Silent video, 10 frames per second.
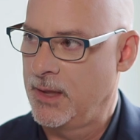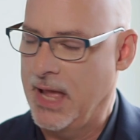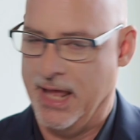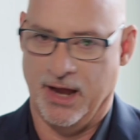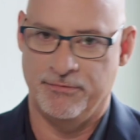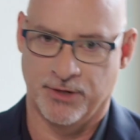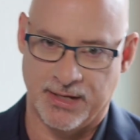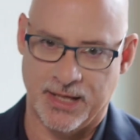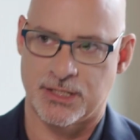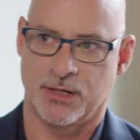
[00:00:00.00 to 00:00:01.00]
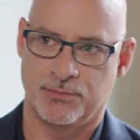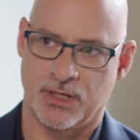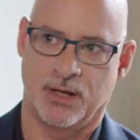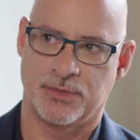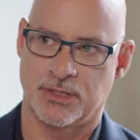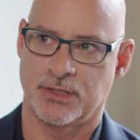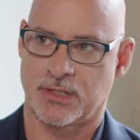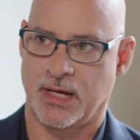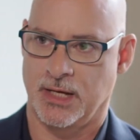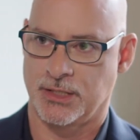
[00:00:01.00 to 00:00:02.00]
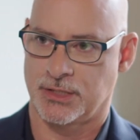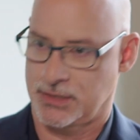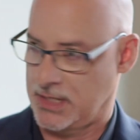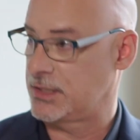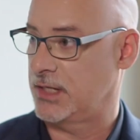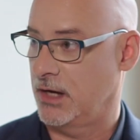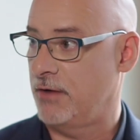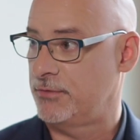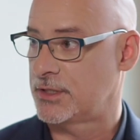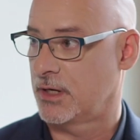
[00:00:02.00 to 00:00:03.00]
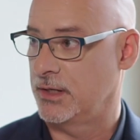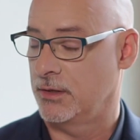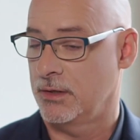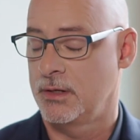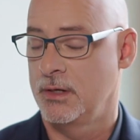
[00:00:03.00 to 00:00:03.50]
And I forget sometimes as the office leader